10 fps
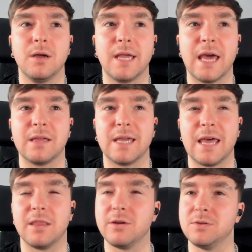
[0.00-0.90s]
get
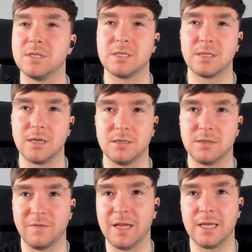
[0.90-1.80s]
get those
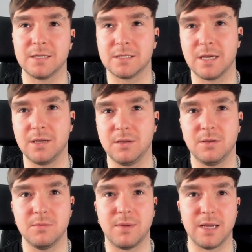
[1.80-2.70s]
those feelings that you,
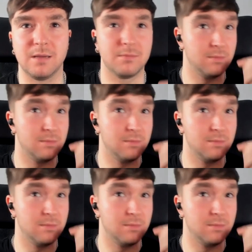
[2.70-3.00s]
you might